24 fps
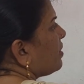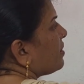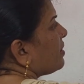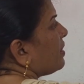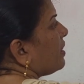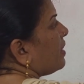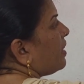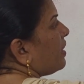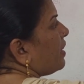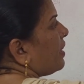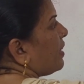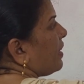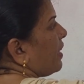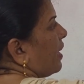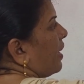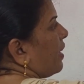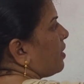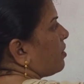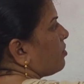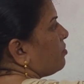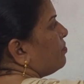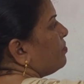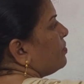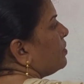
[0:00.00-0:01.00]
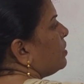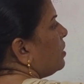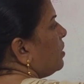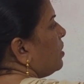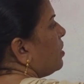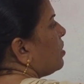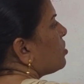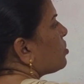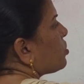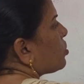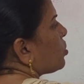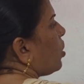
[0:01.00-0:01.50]
third year.
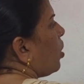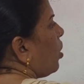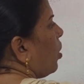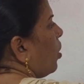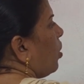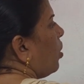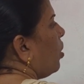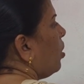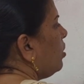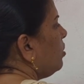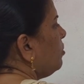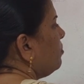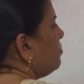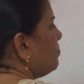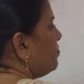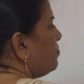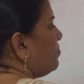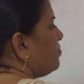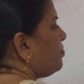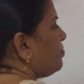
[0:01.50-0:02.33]
So,